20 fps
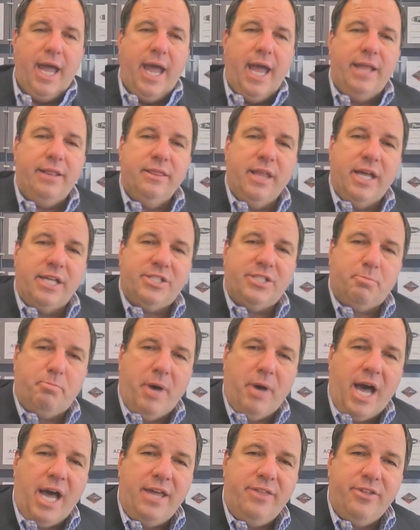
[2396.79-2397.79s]
and let's
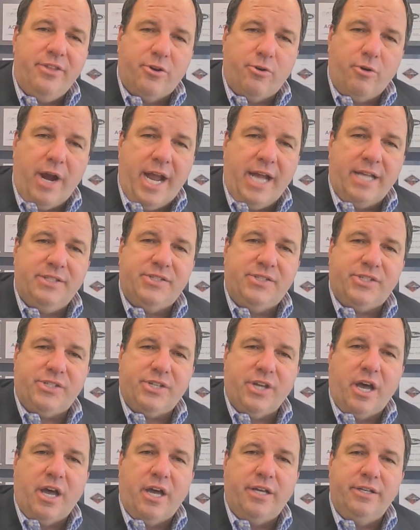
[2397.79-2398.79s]
buy the
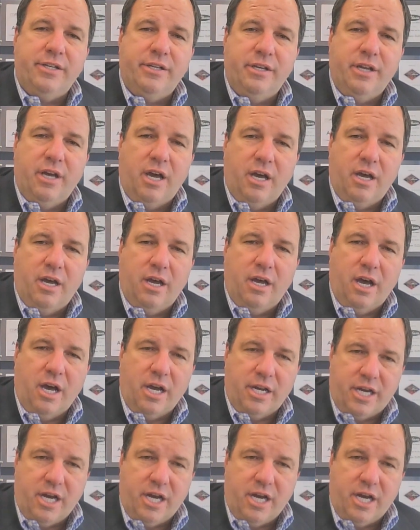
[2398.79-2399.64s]
grandson a